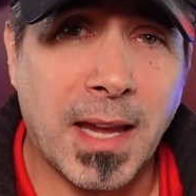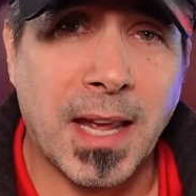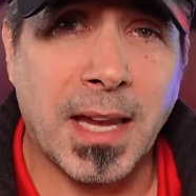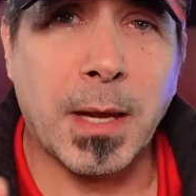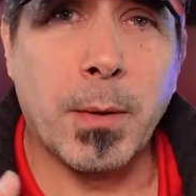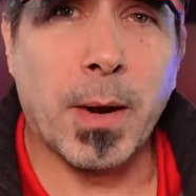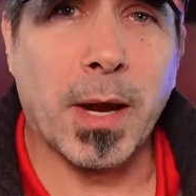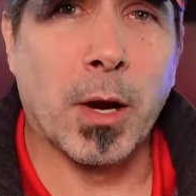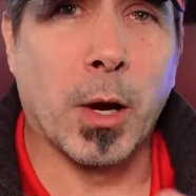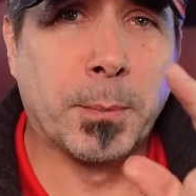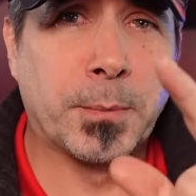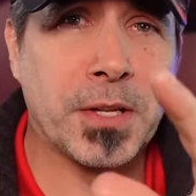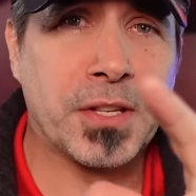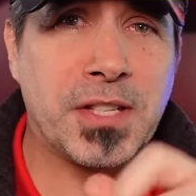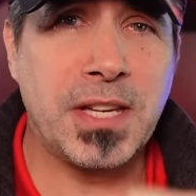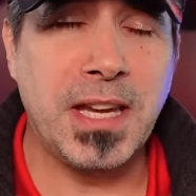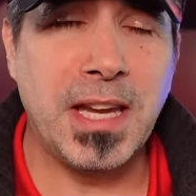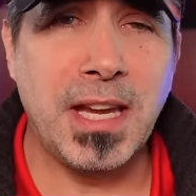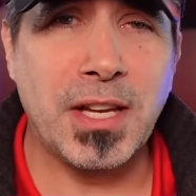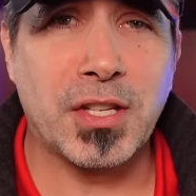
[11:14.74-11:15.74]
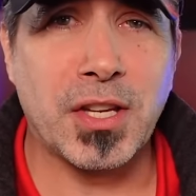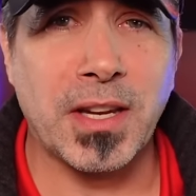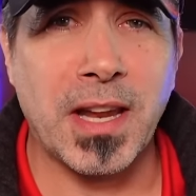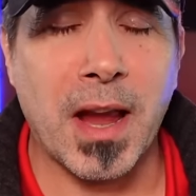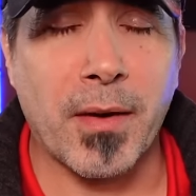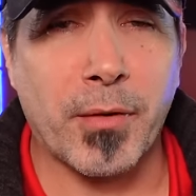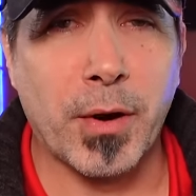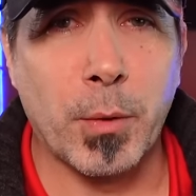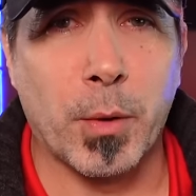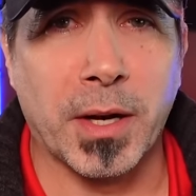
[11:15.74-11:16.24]
Anyway, hope to see each and
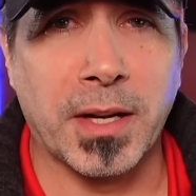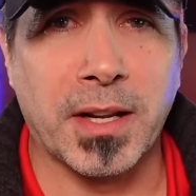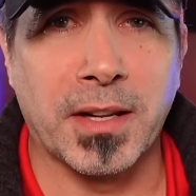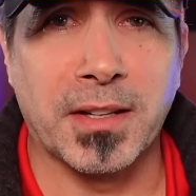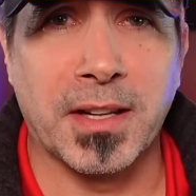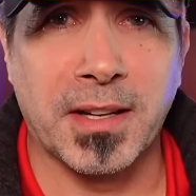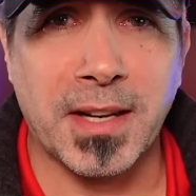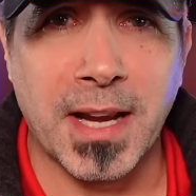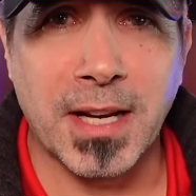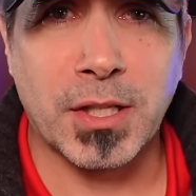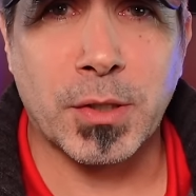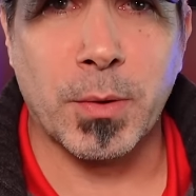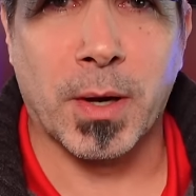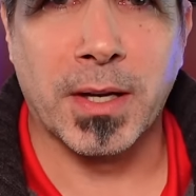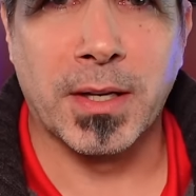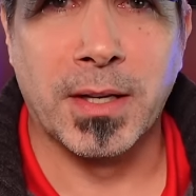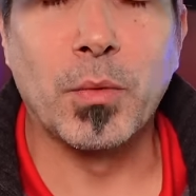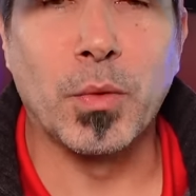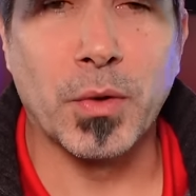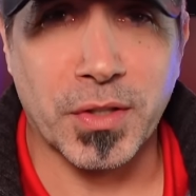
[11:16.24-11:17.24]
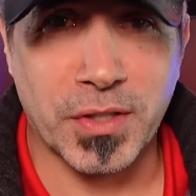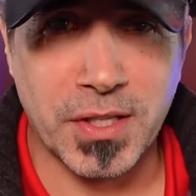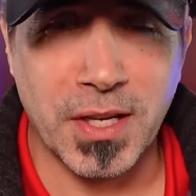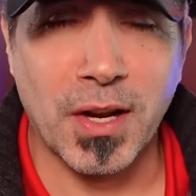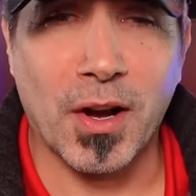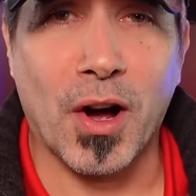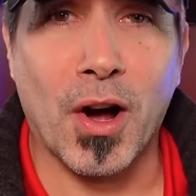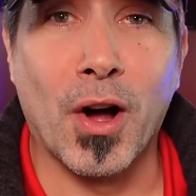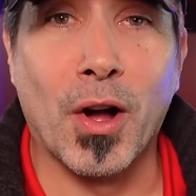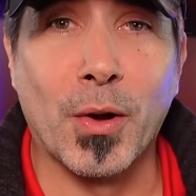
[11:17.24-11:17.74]
every one in the next one. We'll see
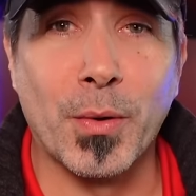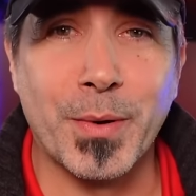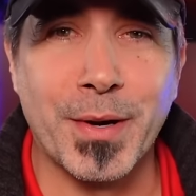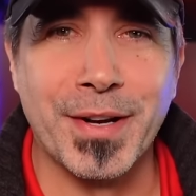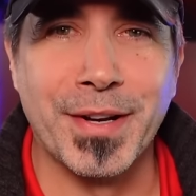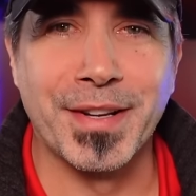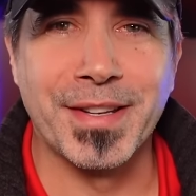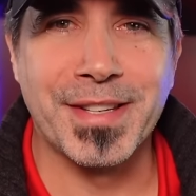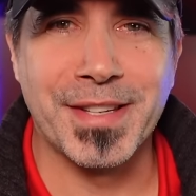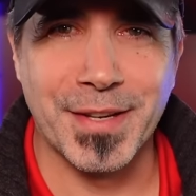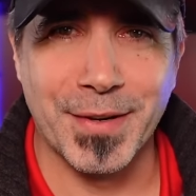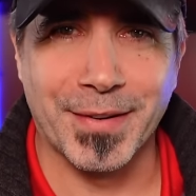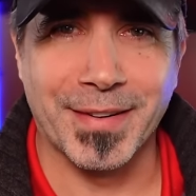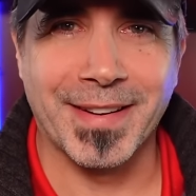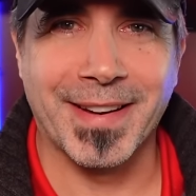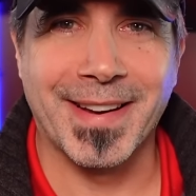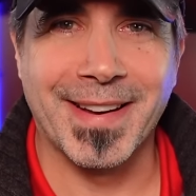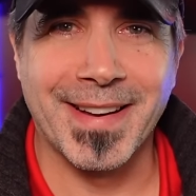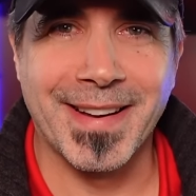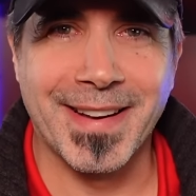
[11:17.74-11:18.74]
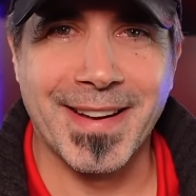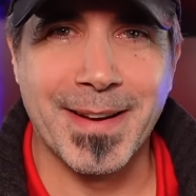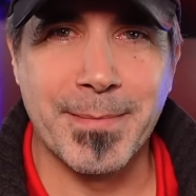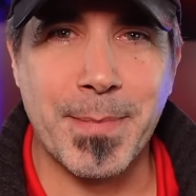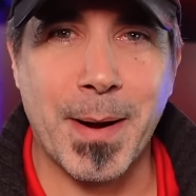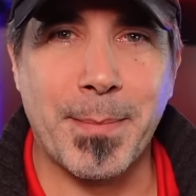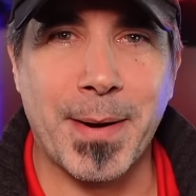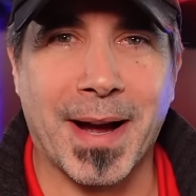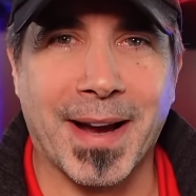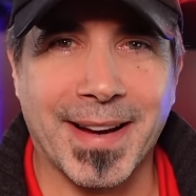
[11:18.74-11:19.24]
you all real soon.
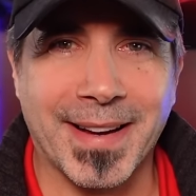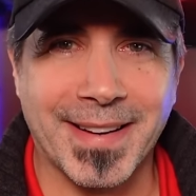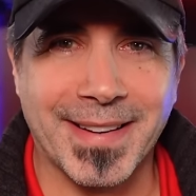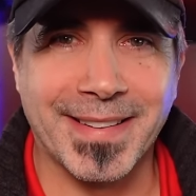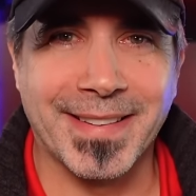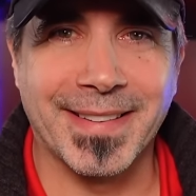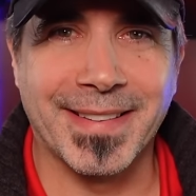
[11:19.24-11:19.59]
Bye-bye.